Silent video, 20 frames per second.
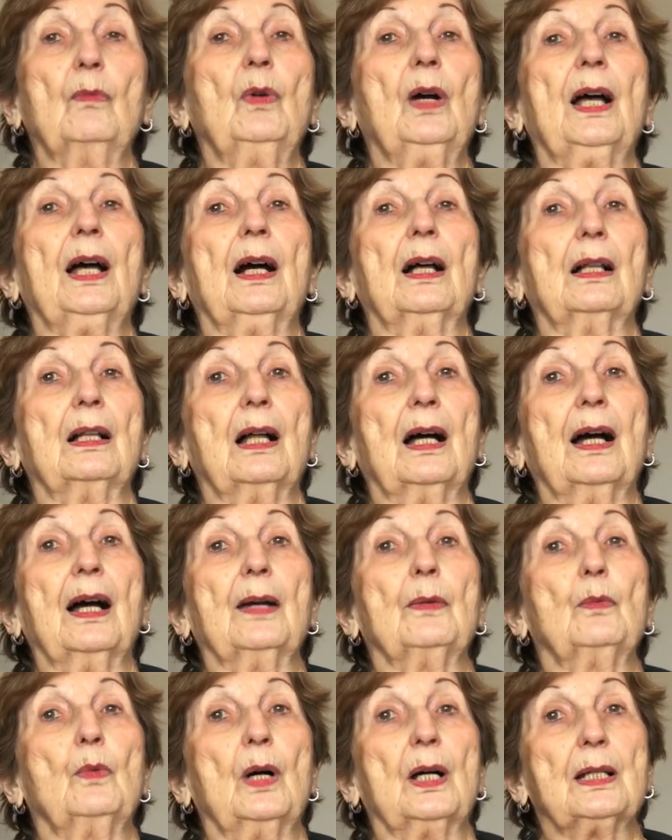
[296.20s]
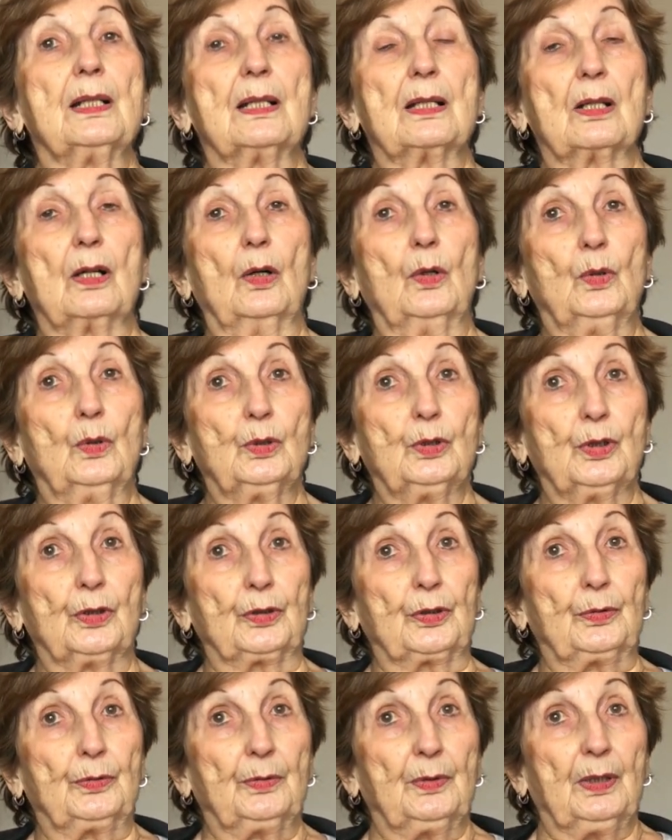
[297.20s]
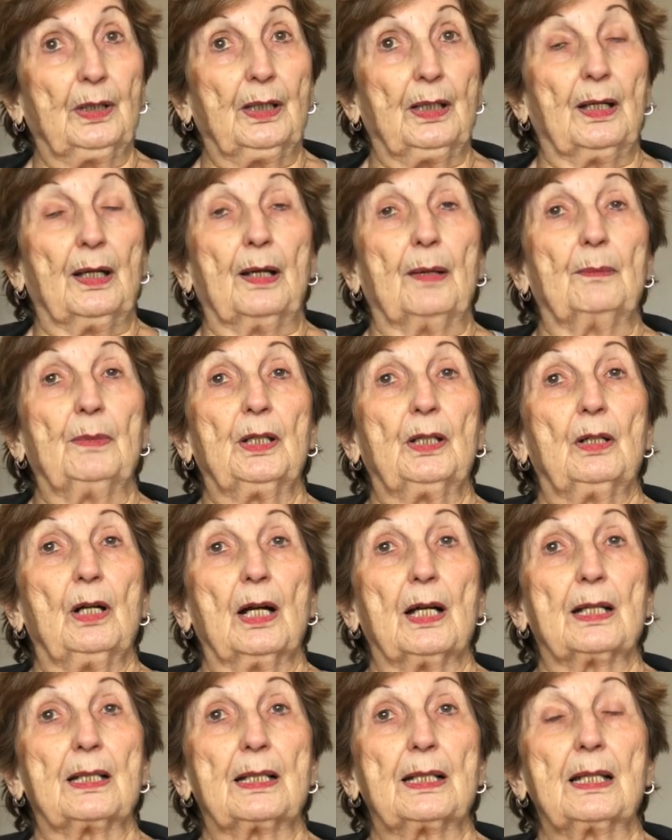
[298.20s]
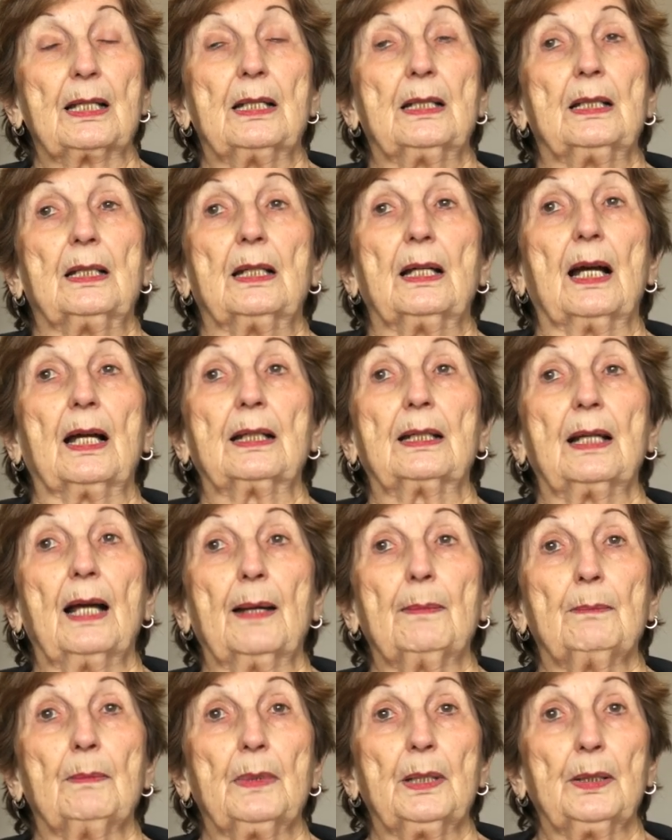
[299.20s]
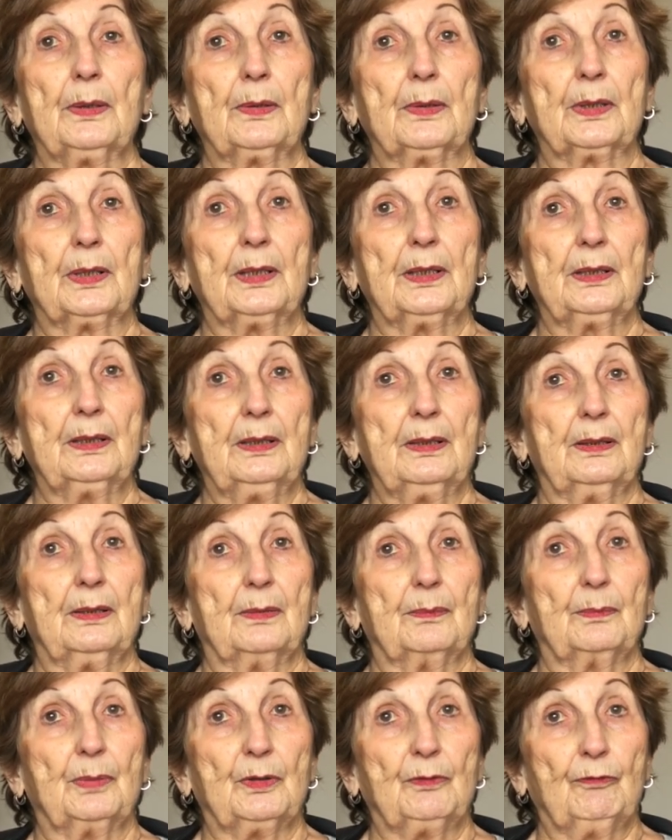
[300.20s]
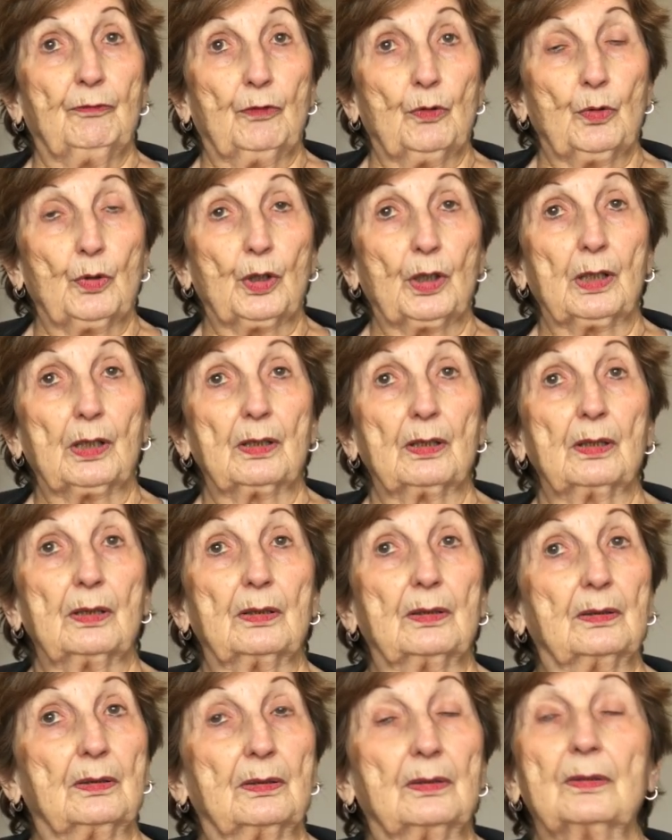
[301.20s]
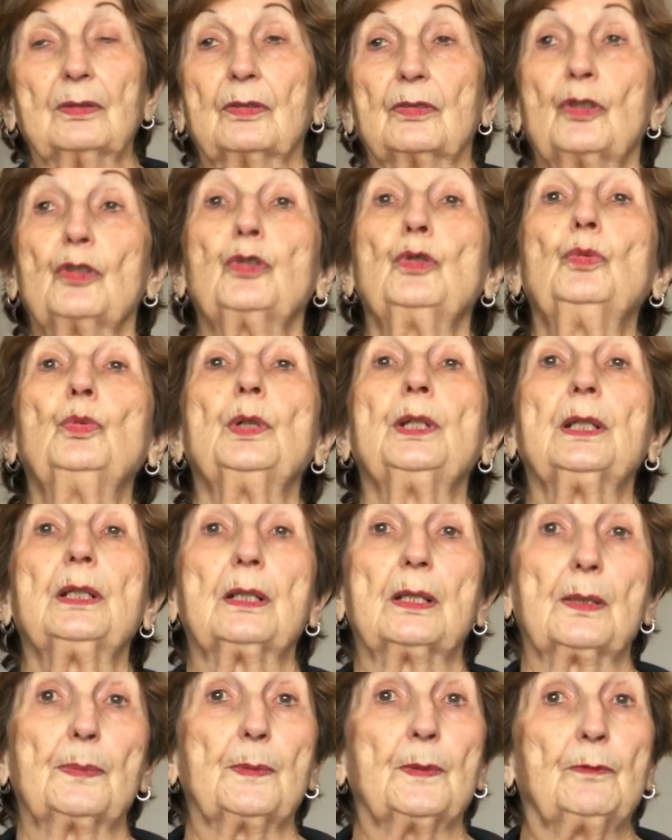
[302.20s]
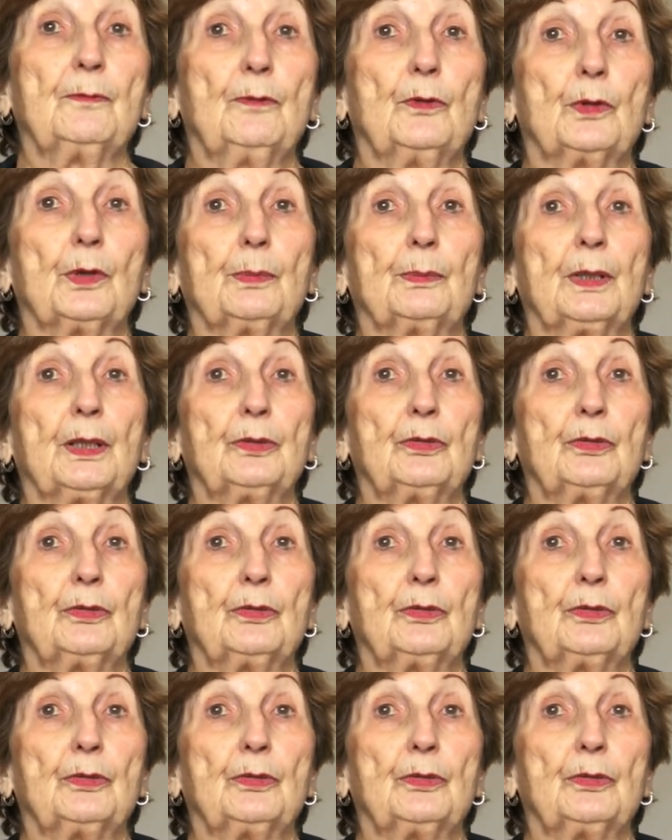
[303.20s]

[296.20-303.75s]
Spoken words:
Well, I was older because I got married before 2 weeks before my